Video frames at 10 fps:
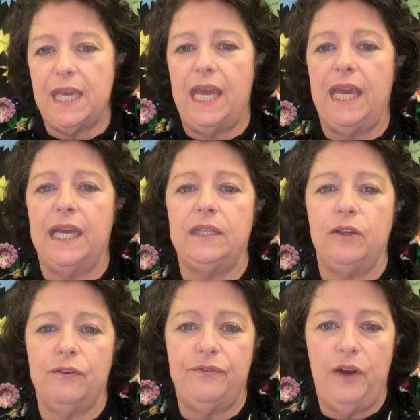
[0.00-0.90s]
and
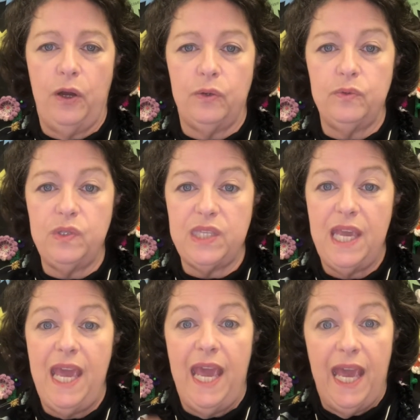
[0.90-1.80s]
your phones
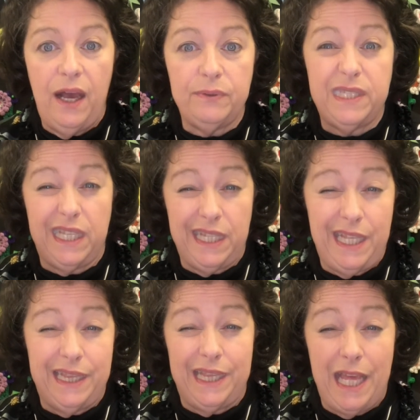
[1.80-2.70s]
helps to
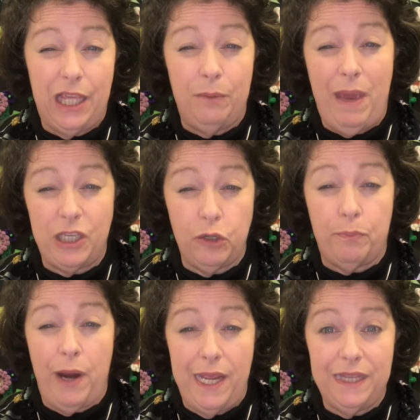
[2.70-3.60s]
makes your
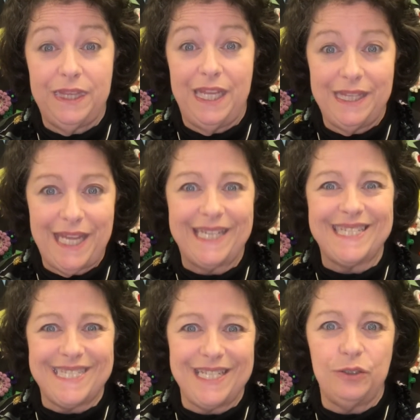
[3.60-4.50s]
brain think that
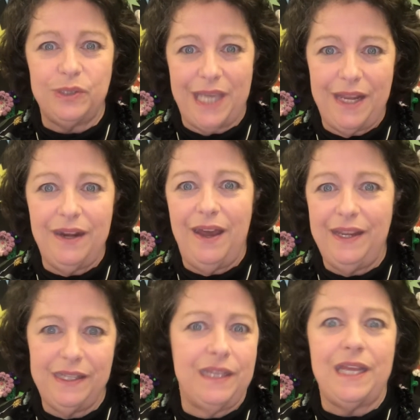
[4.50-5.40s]
it's still
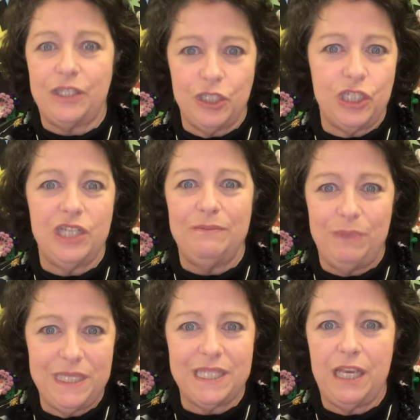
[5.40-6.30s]
daylight and that you shouldn't
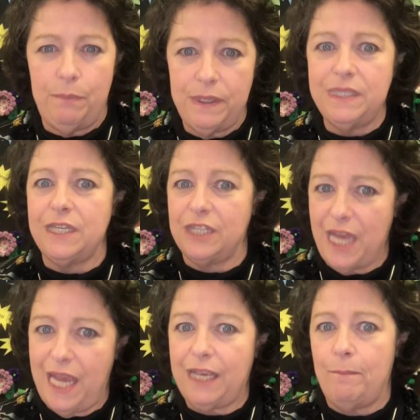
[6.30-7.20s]
be sleeping, so
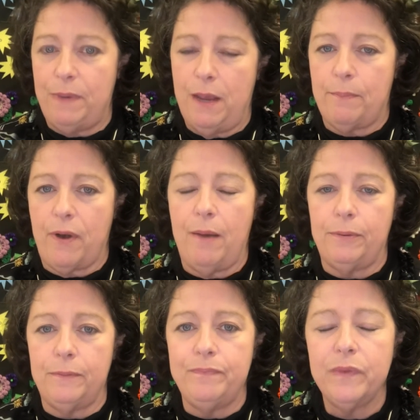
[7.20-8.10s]
that can be a
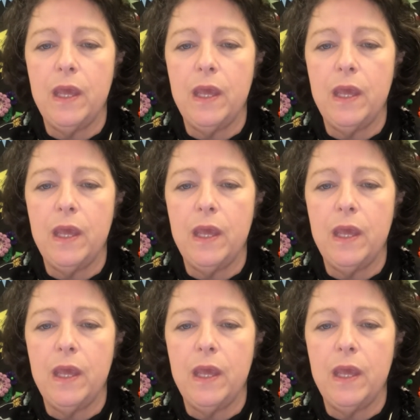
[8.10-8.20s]
problem.